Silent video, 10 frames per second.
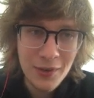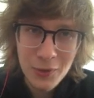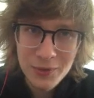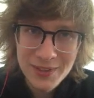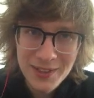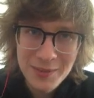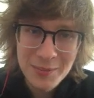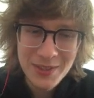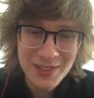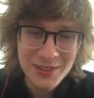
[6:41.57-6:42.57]
all the time,
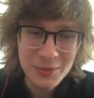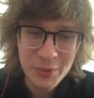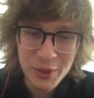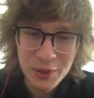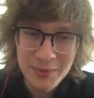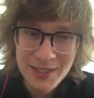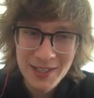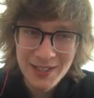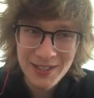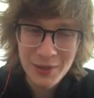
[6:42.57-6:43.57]
because we could be
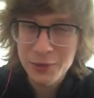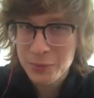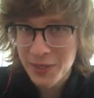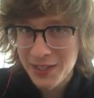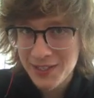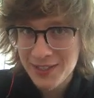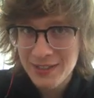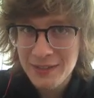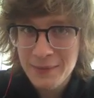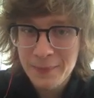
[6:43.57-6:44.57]
getting another panic
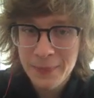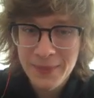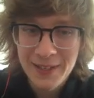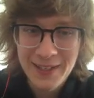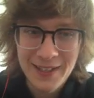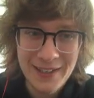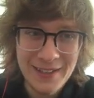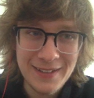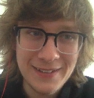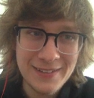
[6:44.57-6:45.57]

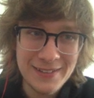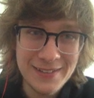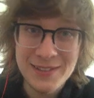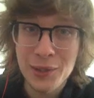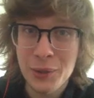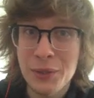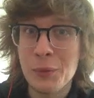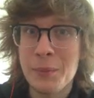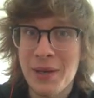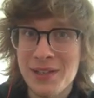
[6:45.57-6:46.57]
and still it
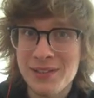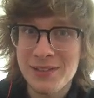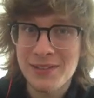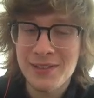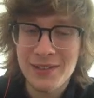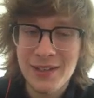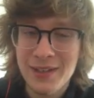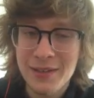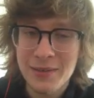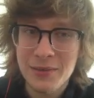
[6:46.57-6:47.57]
would pass.
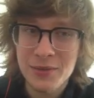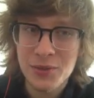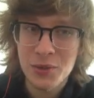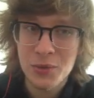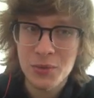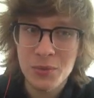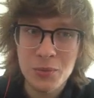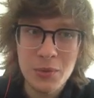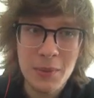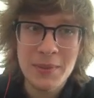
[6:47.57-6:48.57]
And so
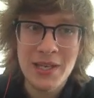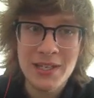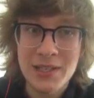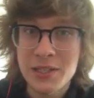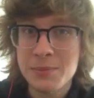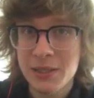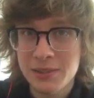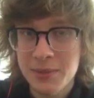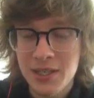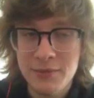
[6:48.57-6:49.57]
we might be getting
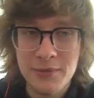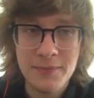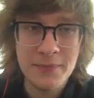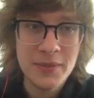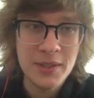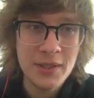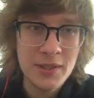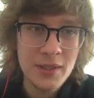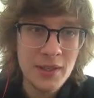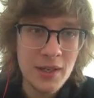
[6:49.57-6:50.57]
unexpected behavior.
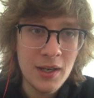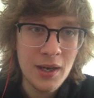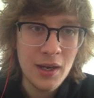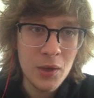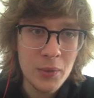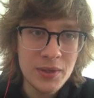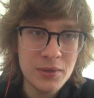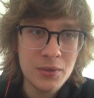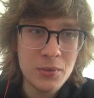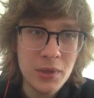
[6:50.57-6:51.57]
A way
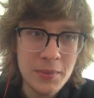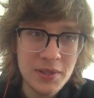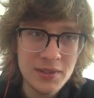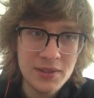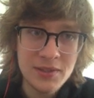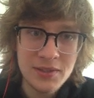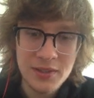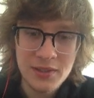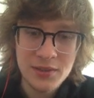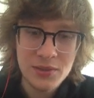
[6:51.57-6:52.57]
to remedy this
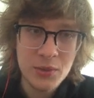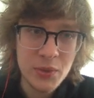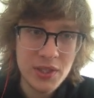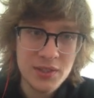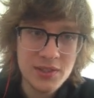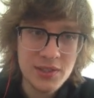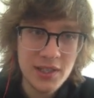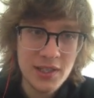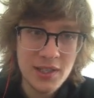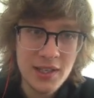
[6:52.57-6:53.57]
is that we can
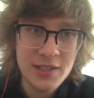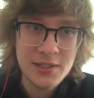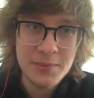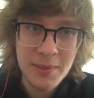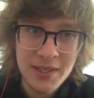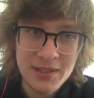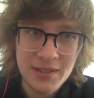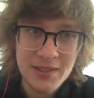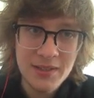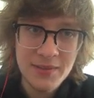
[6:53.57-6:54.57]
say
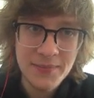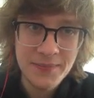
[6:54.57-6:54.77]
expected